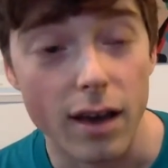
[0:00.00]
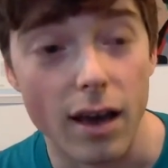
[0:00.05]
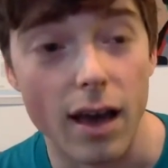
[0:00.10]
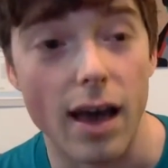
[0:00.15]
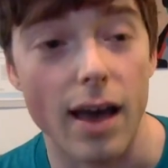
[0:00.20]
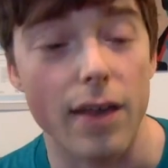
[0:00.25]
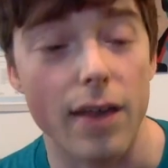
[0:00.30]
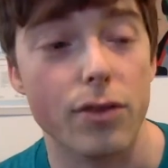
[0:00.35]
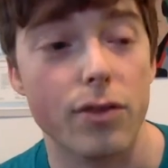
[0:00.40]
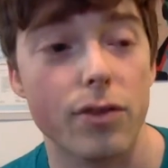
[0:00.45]

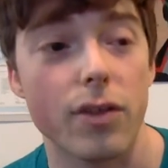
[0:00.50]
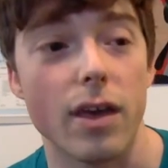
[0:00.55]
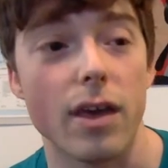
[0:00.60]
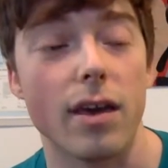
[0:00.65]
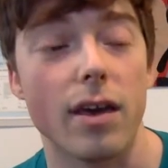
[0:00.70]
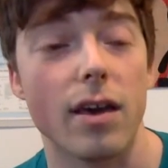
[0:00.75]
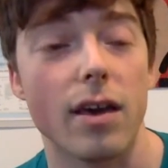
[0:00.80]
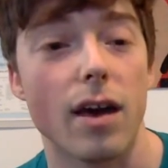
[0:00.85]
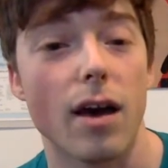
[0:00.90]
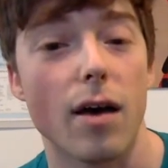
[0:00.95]
I
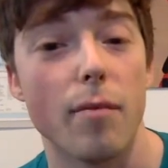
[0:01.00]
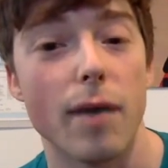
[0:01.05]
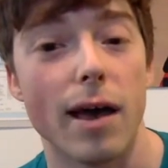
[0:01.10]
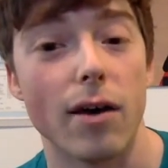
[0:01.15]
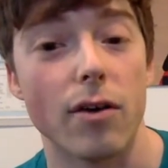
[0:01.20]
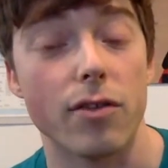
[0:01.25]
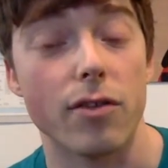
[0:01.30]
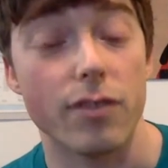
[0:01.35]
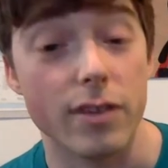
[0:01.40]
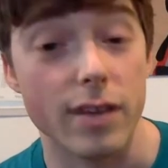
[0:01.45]
think
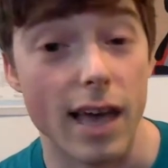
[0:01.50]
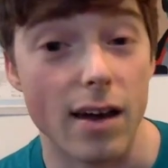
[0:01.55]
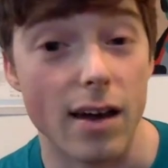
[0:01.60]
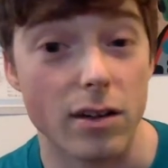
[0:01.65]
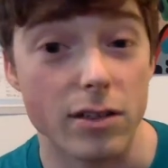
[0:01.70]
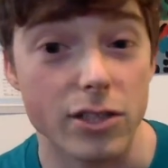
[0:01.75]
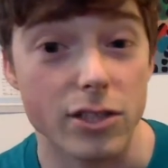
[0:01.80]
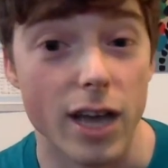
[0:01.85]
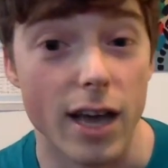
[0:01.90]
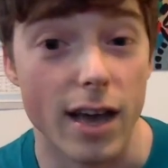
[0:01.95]
about
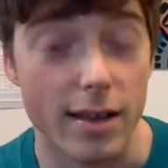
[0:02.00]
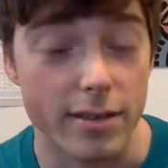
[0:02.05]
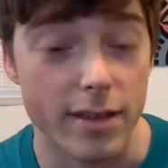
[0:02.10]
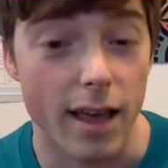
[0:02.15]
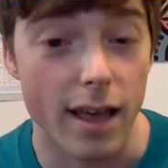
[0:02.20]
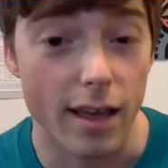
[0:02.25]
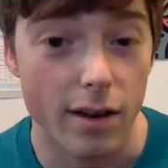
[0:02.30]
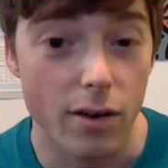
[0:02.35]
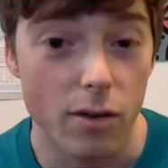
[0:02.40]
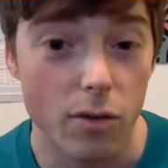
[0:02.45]
Seattle Jazz
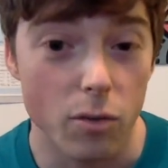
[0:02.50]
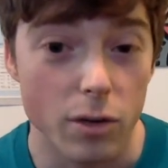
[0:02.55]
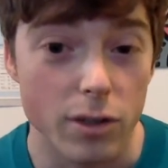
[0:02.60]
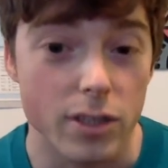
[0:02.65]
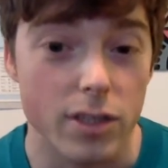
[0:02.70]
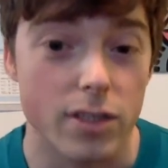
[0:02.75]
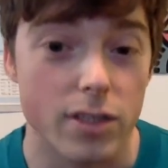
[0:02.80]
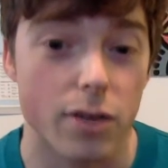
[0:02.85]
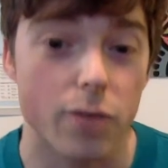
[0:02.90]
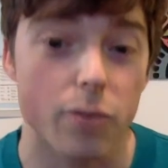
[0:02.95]
Ed, which
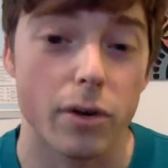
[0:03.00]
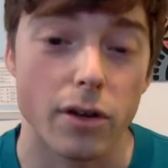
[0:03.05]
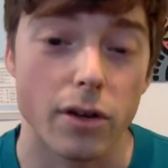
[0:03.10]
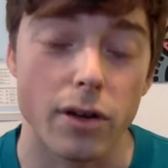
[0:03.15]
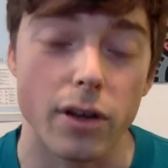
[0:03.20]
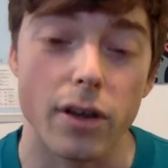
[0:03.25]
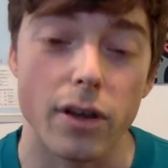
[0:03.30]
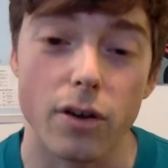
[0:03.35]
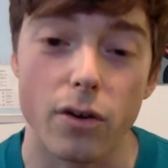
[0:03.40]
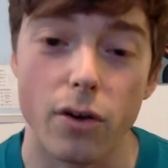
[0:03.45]
is a
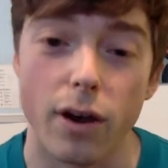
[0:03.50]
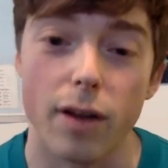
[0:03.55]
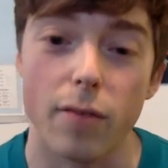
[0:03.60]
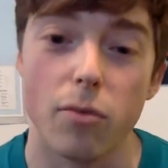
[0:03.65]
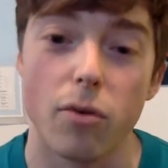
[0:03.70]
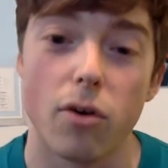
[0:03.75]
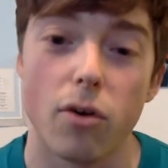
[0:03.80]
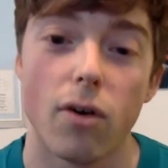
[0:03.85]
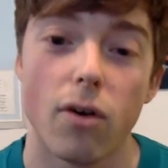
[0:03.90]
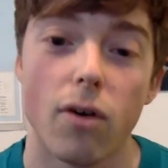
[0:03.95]
really
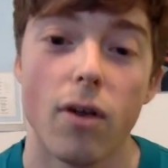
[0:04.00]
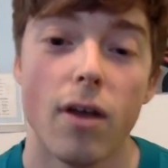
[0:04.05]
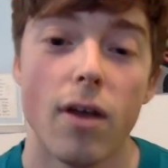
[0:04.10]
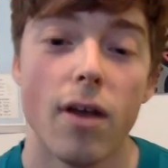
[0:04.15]
incredible